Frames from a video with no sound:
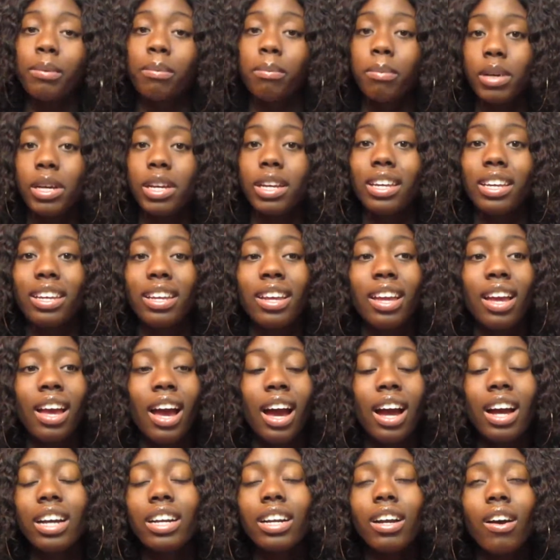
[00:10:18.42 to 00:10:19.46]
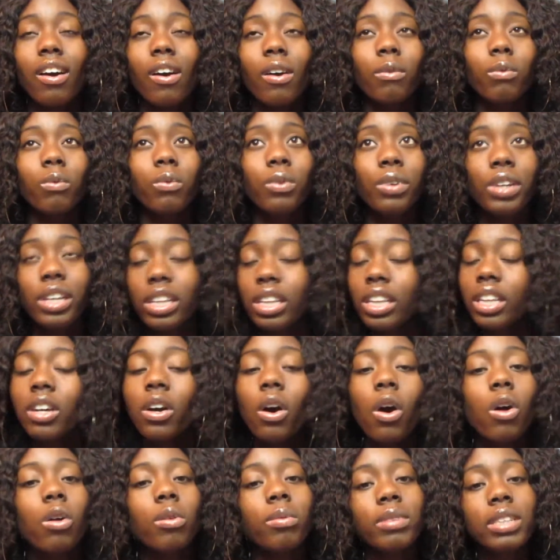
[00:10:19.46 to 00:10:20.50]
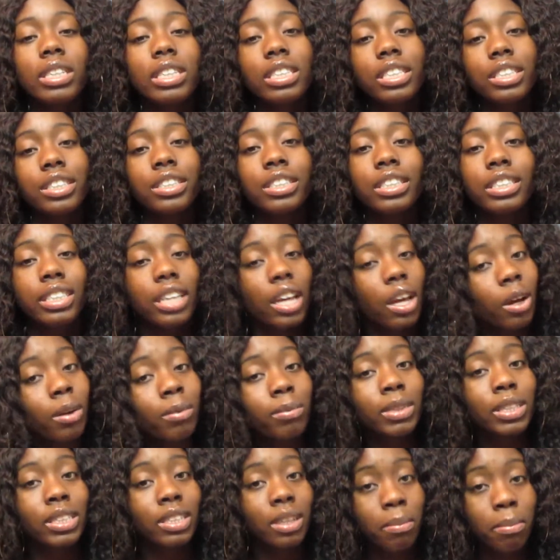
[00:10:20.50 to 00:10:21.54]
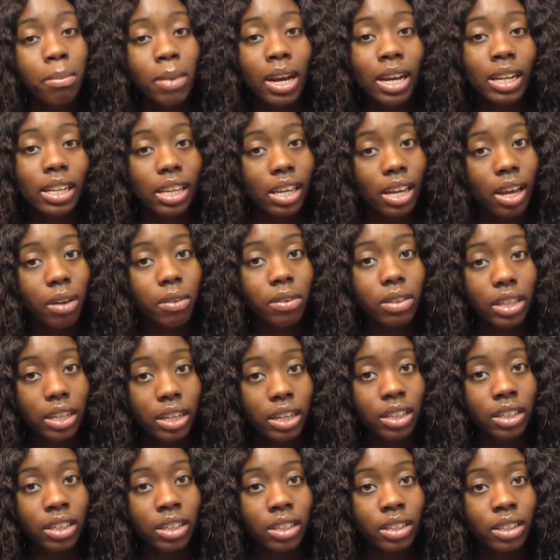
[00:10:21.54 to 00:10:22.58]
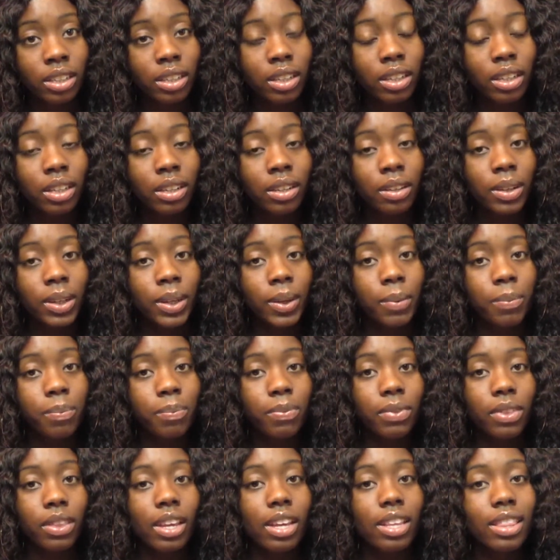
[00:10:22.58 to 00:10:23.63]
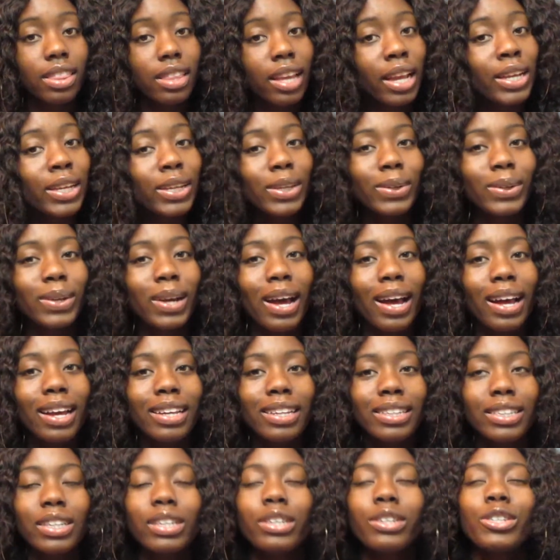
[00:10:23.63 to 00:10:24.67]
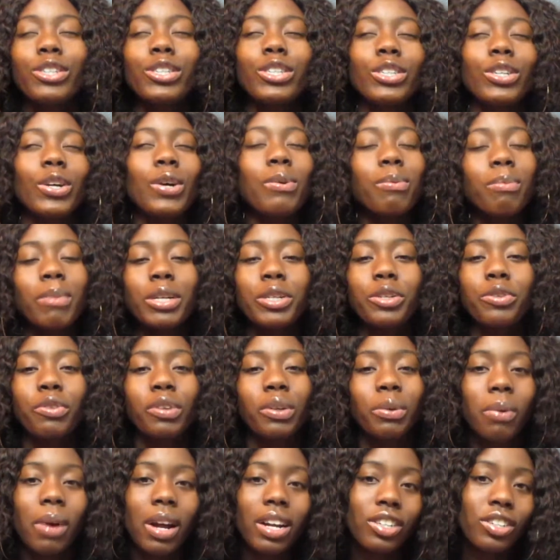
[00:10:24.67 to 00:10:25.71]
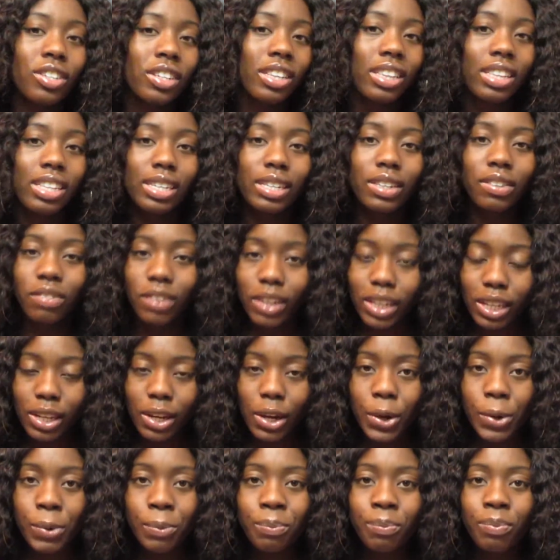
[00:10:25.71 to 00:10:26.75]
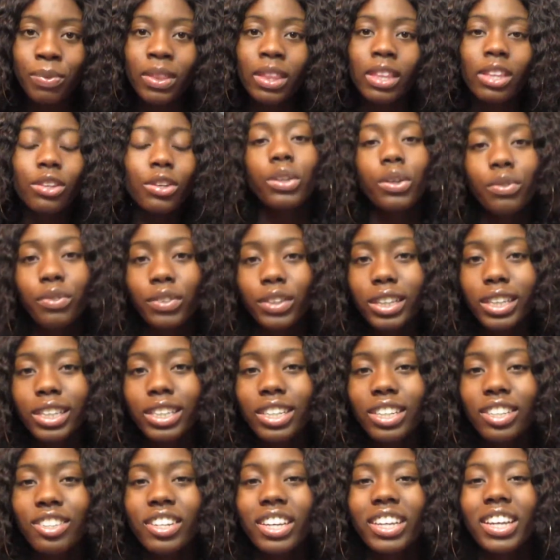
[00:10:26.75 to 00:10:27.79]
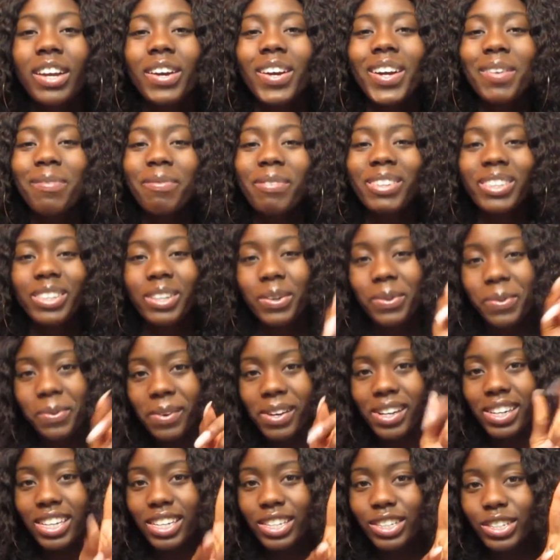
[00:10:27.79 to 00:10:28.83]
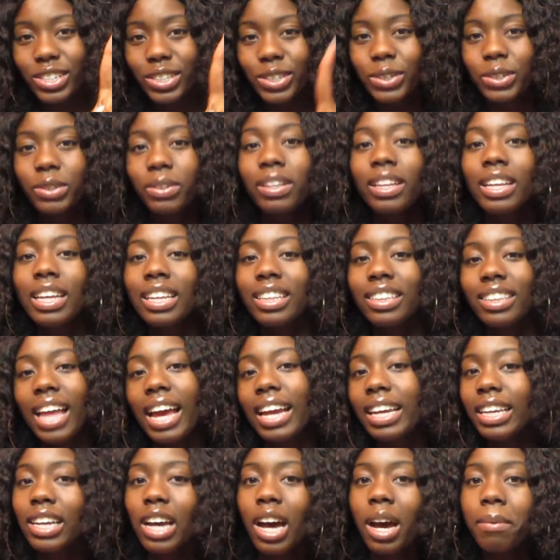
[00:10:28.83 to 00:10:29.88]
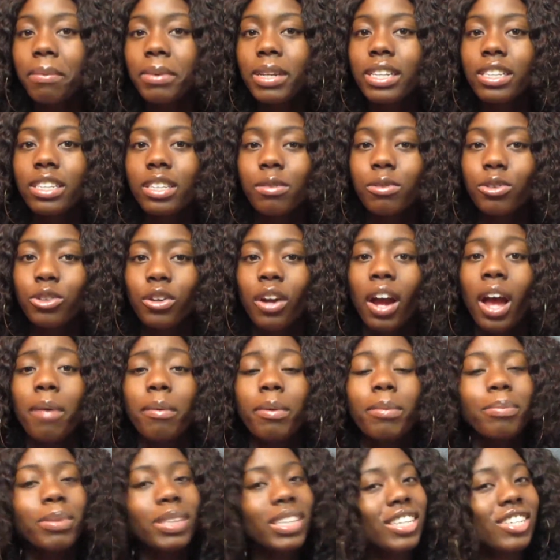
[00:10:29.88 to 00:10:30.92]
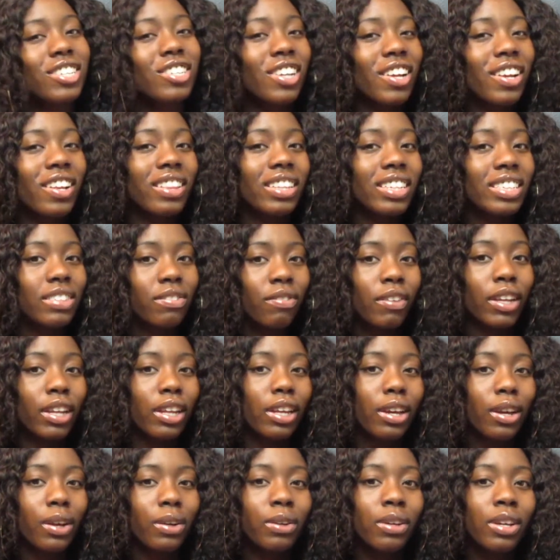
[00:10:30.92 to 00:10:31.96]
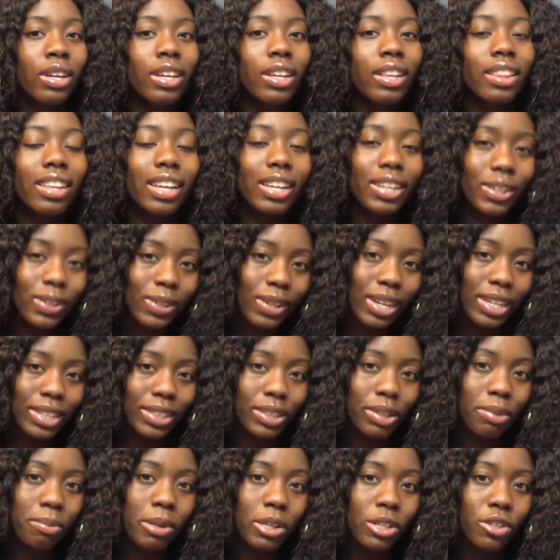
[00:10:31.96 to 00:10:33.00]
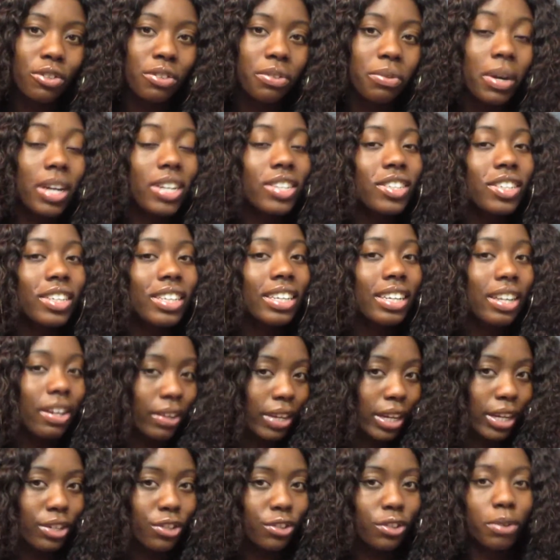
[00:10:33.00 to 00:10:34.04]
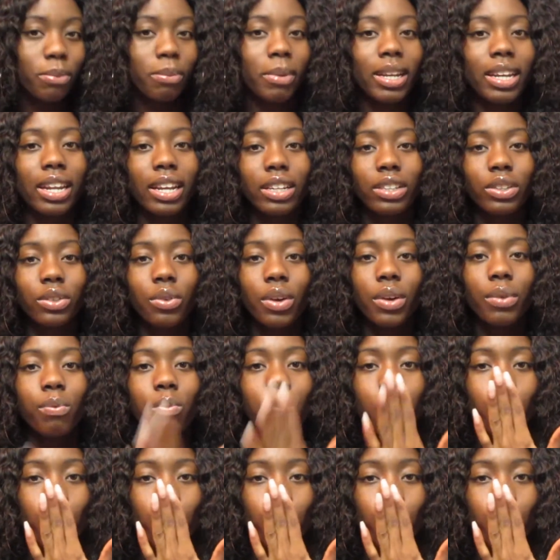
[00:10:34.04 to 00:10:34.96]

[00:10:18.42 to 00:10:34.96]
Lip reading: But I really hope this series helped somebody out there. And thank you guys so much for watching this video. Don't forget to check out episode 1 and 2. Like, comment, and subscribe, and please share this video. Thank you guys so much for watching, and I'll catch you in my next one.